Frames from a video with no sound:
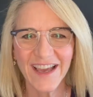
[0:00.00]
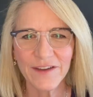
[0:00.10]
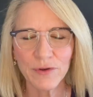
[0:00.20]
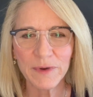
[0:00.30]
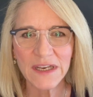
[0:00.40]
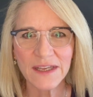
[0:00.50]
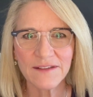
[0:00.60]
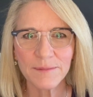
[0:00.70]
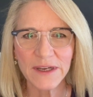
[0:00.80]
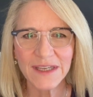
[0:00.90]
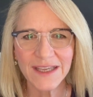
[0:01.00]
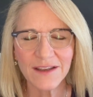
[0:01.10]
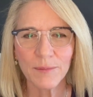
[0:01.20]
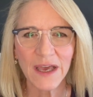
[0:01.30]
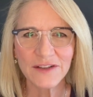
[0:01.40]
Hi everybody, it's
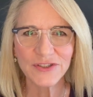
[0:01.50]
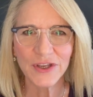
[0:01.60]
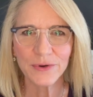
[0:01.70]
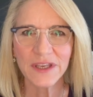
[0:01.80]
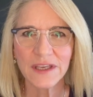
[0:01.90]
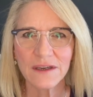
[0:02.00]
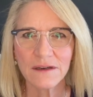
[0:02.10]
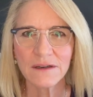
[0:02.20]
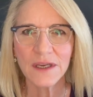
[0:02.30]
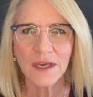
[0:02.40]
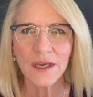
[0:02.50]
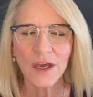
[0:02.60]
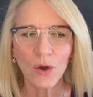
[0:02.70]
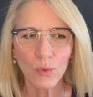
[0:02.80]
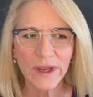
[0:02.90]
MaryAnn Camacho here
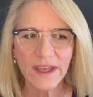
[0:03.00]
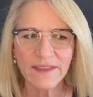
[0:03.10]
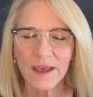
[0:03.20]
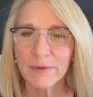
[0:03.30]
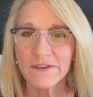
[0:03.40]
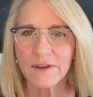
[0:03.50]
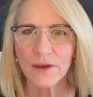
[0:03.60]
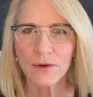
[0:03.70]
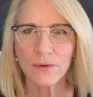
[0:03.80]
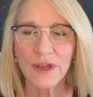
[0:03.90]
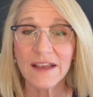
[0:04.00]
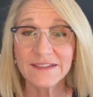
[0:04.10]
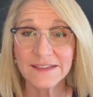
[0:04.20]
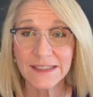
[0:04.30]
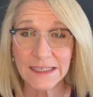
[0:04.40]
with episode
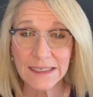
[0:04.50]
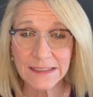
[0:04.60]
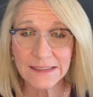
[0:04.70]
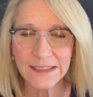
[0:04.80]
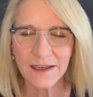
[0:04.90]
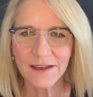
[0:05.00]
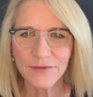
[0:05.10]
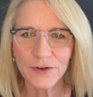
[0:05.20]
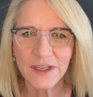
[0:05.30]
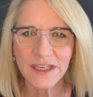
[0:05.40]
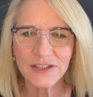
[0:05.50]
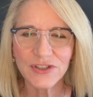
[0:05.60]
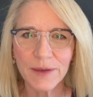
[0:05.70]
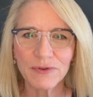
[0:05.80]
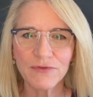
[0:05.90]
6 covering
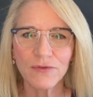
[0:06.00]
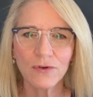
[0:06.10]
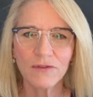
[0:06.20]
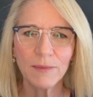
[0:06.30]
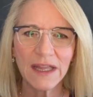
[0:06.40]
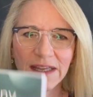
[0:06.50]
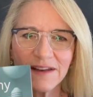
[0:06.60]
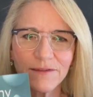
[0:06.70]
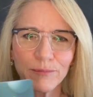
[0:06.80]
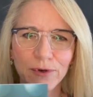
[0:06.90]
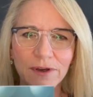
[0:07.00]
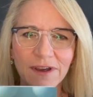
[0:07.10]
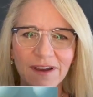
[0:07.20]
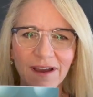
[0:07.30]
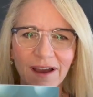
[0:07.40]
chapter 4 of my latest
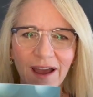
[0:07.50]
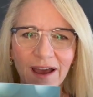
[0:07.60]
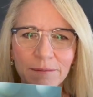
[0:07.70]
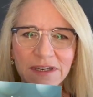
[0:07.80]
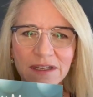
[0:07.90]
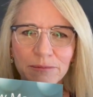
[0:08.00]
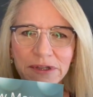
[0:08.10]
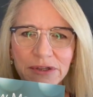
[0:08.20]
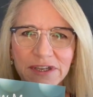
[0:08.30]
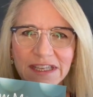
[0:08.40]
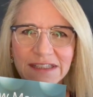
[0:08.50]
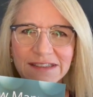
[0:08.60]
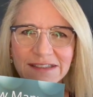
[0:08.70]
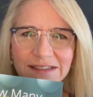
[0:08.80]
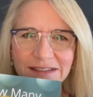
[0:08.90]
book, How Many
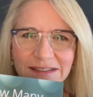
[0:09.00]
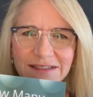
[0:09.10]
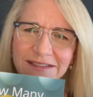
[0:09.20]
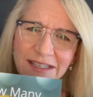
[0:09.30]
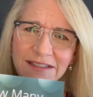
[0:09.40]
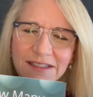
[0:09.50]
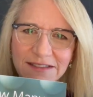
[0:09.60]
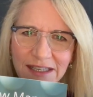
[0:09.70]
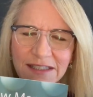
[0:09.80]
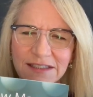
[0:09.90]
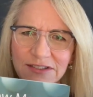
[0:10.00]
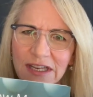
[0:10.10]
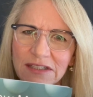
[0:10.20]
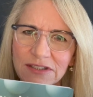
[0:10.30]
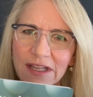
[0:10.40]
Employees Does It Take to
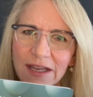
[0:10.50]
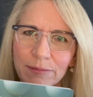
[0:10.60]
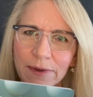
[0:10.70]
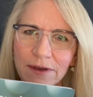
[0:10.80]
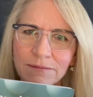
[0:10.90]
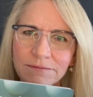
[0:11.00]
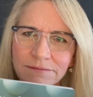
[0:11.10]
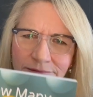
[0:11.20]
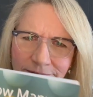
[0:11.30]
Change a Light Bulb?